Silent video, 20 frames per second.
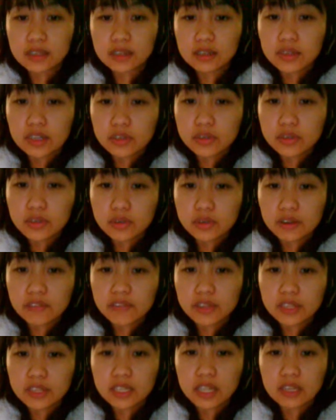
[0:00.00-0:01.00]
Qualcomm
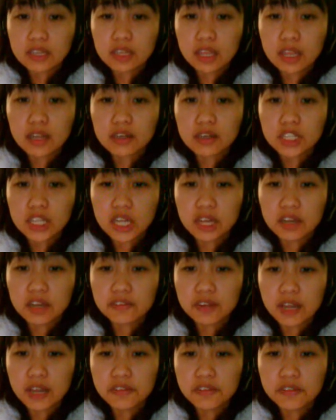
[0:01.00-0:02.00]
was focusing
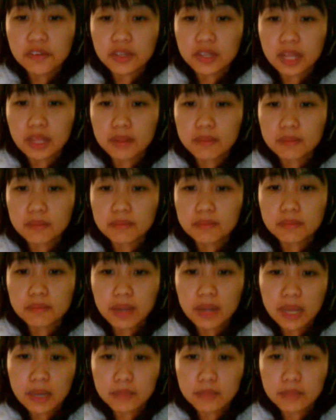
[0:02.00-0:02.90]
on its processor